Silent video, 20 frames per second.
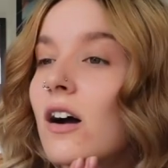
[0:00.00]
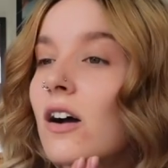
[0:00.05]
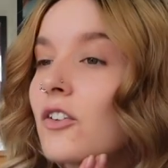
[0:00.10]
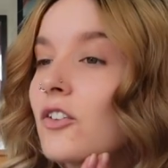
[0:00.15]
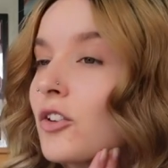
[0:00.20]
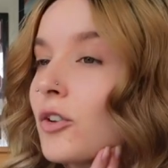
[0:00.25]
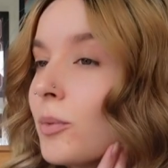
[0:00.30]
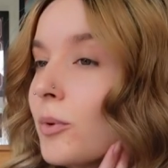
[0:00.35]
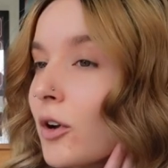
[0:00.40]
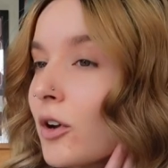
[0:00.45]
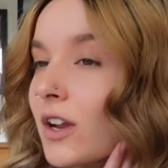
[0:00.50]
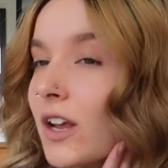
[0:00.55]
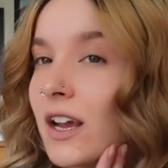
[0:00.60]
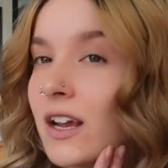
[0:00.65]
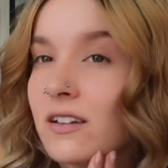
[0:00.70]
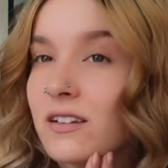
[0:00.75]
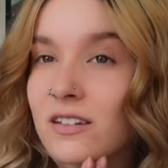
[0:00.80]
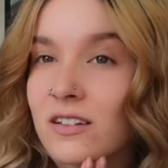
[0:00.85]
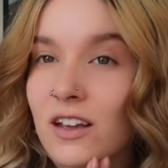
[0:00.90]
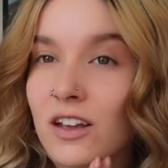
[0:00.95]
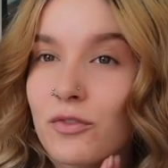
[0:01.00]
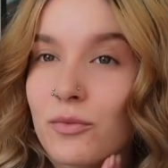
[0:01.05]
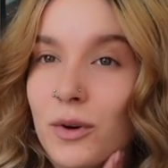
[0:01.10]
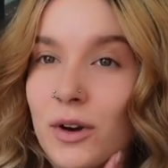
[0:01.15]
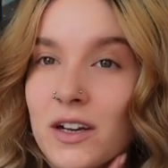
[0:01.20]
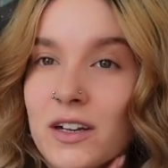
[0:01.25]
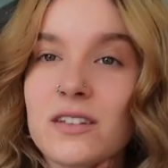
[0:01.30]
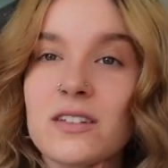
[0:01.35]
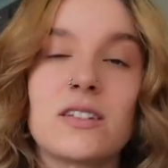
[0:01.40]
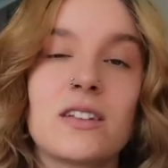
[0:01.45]
To be honest, if
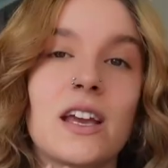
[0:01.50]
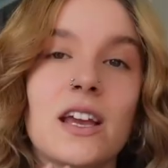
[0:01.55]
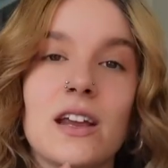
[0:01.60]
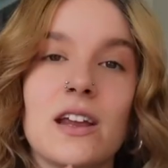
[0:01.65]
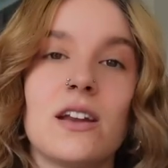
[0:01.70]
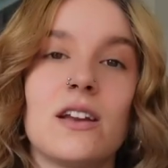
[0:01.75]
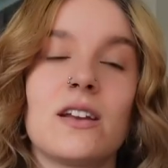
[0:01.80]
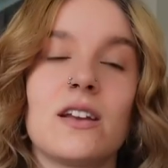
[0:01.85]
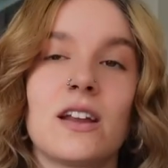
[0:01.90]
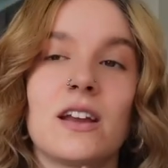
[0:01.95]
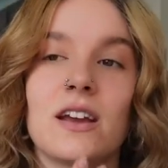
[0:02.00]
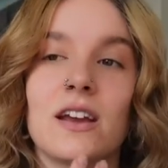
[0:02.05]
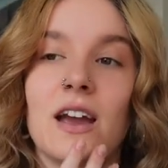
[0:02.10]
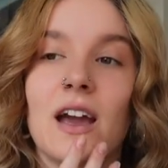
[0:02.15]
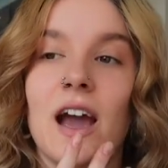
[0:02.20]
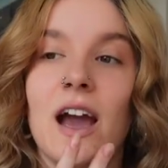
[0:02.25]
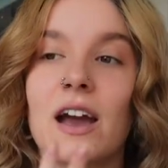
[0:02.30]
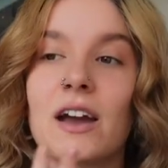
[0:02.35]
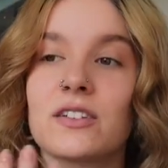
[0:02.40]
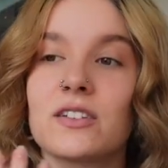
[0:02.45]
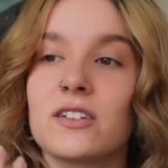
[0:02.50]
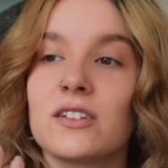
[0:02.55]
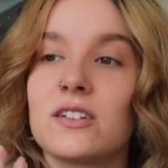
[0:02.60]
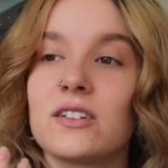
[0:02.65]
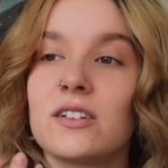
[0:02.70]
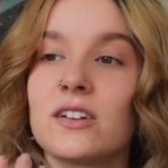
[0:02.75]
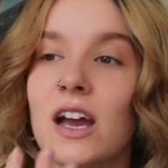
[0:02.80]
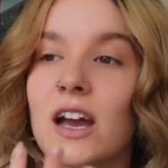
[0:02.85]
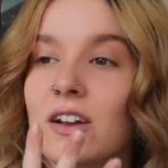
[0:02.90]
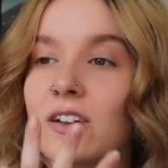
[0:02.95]
my skin
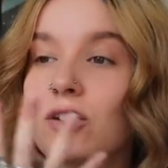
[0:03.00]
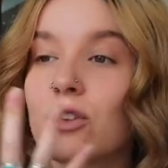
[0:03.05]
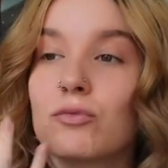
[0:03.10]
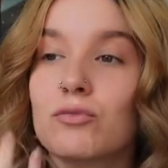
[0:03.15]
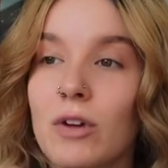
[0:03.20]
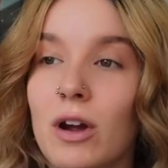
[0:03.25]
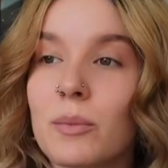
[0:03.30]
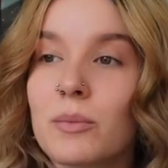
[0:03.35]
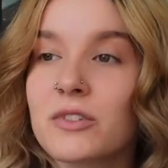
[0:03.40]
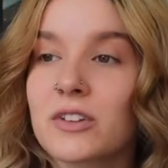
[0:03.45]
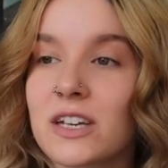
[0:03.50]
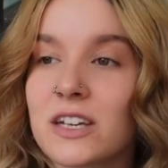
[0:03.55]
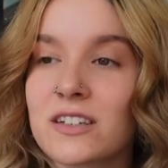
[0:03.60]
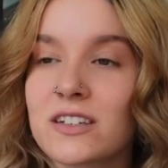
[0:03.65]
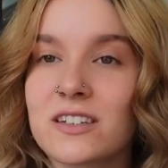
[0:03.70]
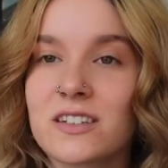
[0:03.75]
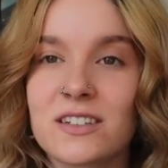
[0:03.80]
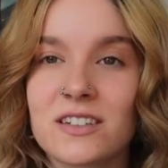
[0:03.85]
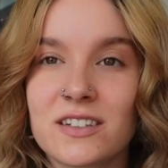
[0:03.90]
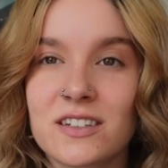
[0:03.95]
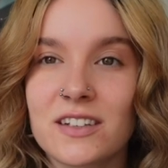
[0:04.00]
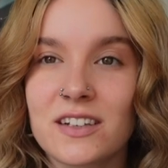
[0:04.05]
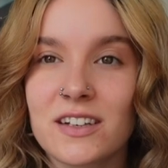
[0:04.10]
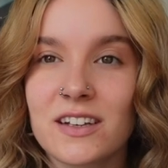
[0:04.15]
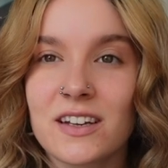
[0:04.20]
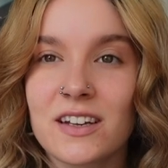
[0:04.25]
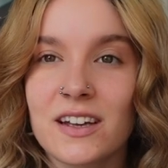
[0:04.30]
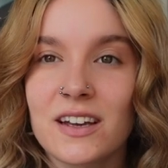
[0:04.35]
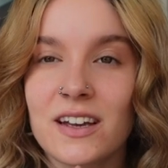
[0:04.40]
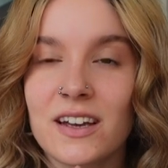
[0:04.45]
hasn't hadn't erupted
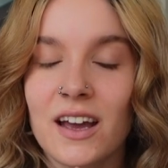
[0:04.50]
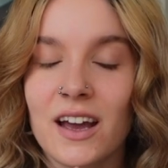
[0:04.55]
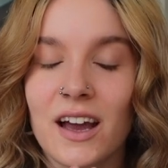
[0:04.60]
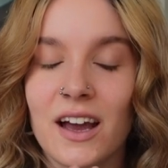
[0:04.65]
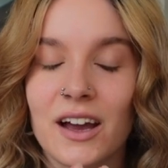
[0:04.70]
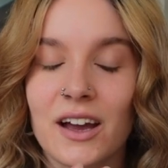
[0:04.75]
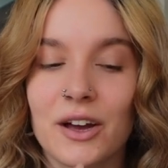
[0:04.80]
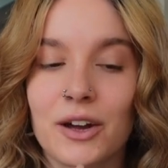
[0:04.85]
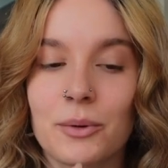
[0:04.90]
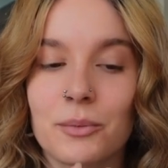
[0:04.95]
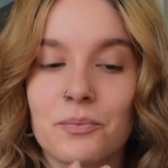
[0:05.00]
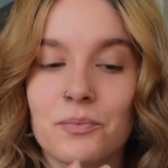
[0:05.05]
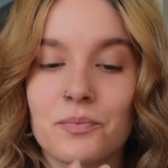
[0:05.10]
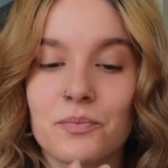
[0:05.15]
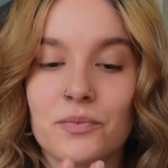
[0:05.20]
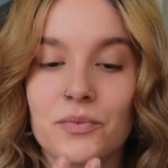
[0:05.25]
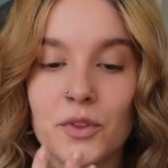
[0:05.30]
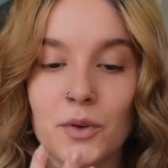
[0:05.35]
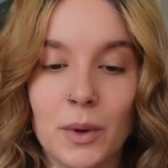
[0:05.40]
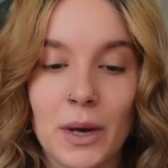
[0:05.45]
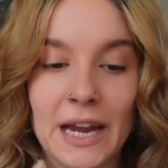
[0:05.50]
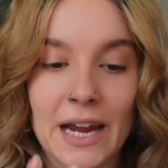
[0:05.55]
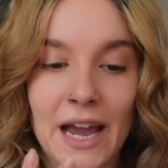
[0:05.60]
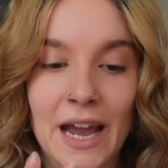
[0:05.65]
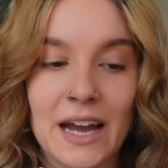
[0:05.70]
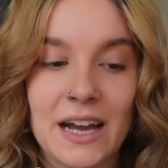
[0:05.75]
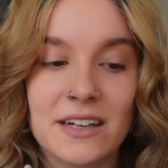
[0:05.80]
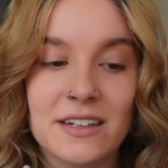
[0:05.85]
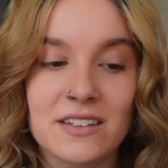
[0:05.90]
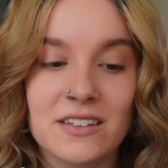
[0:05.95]
um, the way it
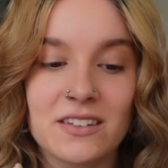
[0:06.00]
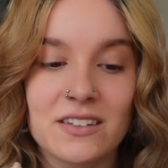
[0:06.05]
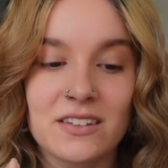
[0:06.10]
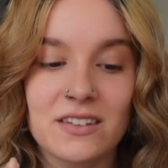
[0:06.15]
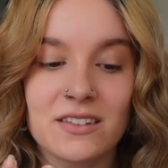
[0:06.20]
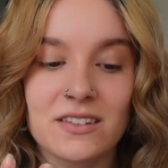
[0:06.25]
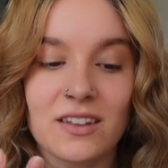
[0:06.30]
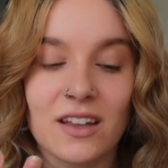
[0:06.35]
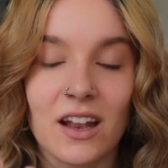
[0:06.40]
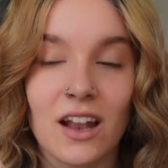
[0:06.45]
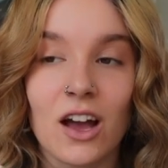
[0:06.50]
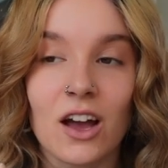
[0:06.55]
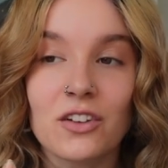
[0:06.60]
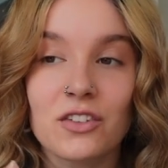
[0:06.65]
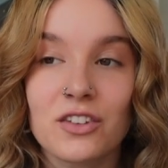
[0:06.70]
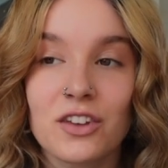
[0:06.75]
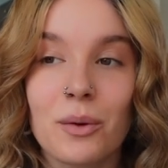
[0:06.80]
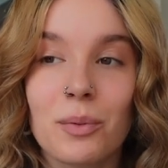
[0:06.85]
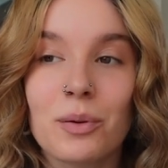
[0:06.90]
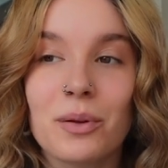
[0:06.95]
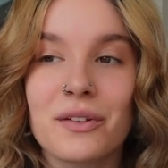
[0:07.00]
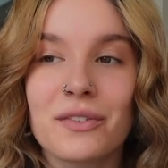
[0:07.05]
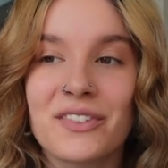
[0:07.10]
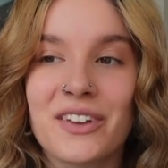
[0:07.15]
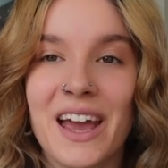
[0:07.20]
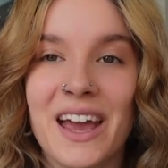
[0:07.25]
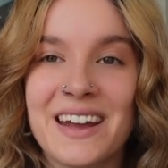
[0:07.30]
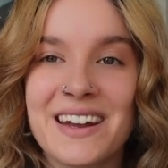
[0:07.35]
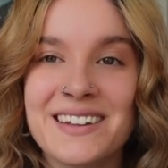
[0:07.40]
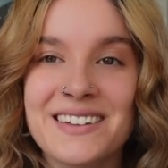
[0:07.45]
has the last couple of
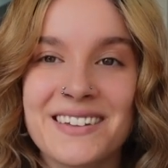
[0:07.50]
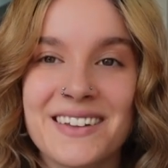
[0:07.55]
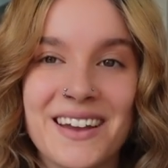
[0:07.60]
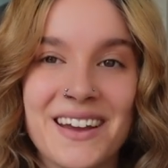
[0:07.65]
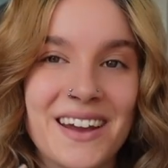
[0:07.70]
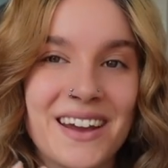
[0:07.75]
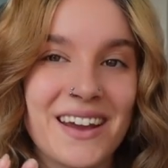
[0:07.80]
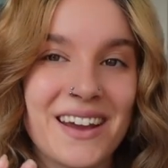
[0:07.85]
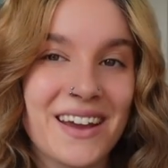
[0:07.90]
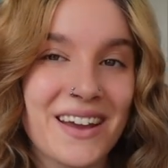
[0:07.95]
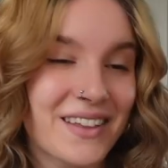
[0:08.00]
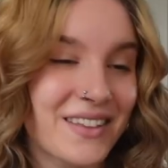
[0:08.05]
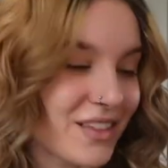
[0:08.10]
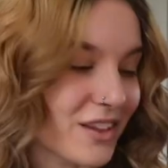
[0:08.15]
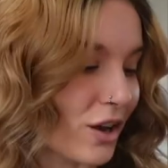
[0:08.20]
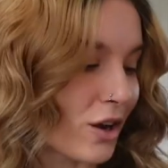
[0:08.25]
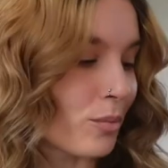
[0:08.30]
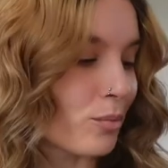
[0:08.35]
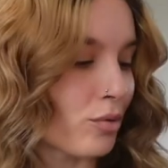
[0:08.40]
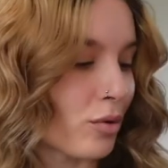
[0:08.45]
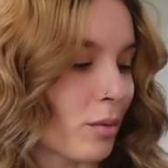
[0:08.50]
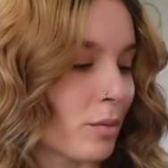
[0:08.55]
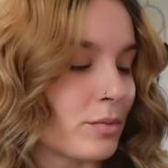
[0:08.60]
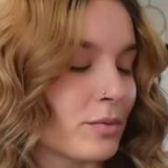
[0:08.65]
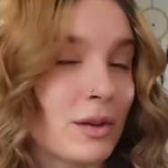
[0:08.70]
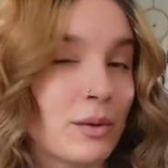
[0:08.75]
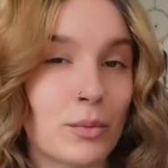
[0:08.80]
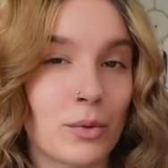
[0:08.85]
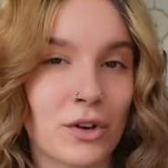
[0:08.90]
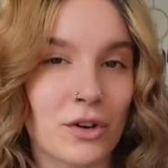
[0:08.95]
days, then I
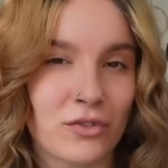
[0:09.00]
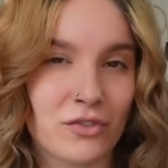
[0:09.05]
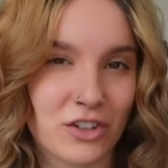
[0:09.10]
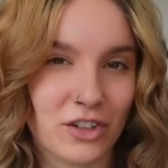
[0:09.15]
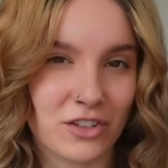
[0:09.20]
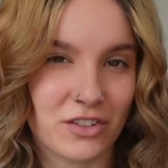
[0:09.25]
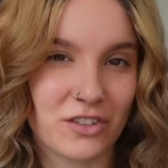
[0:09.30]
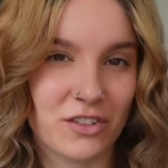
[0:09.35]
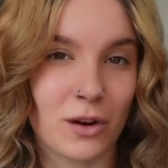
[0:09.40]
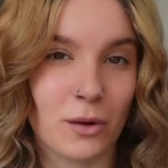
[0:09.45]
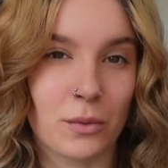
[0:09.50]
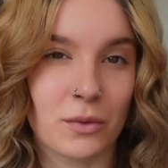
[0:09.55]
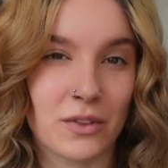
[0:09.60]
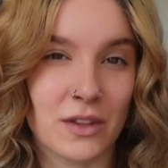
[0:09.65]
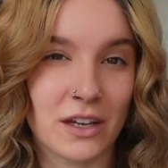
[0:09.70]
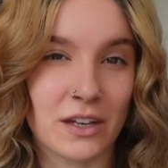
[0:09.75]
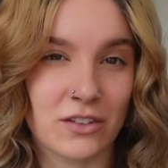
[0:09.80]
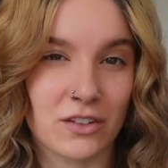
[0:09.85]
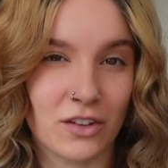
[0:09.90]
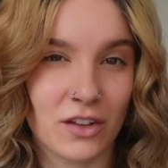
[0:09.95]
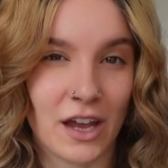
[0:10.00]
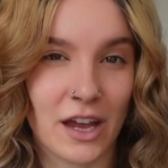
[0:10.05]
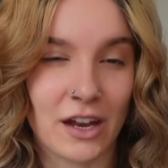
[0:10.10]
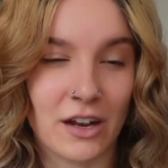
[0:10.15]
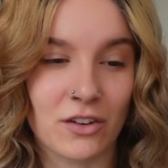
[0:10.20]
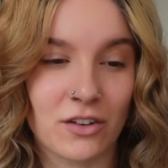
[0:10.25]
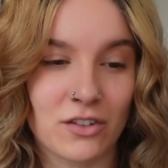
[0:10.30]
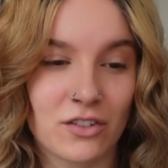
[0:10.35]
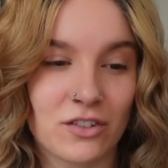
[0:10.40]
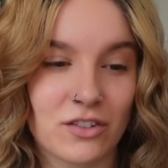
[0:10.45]
probably would have just stuck with this
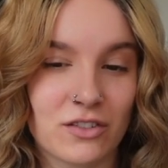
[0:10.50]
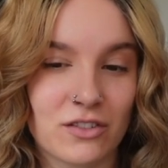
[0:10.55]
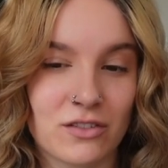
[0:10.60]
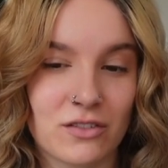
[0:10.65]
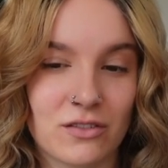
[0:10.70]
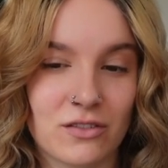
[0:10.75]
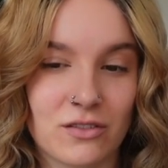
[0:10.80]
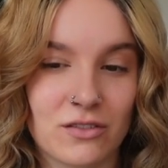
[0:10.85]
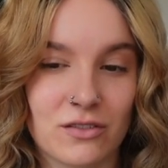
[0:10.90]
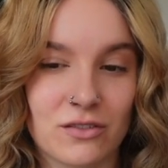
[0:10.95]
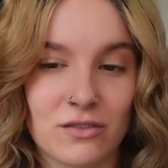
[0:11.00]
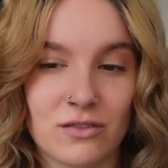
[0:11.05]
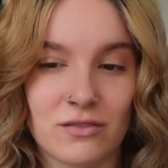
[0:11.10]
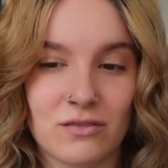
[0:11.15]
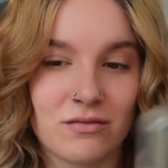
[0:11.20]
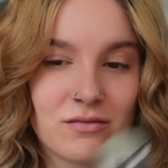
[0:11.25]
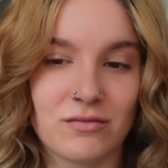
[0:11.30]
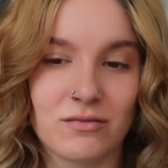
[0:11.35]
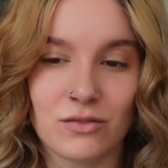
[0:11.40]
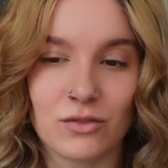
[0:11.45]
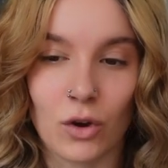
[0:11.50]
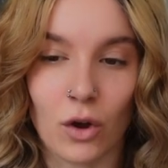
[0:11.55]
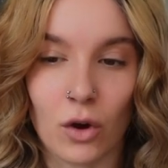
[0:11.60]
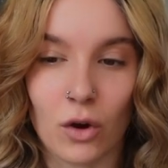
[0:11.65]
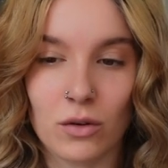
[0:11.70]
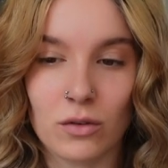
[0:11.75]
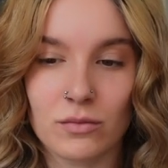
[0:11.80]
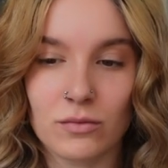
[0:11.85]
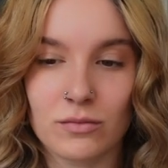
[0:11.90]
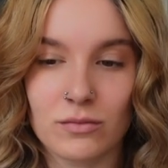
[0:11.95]
and not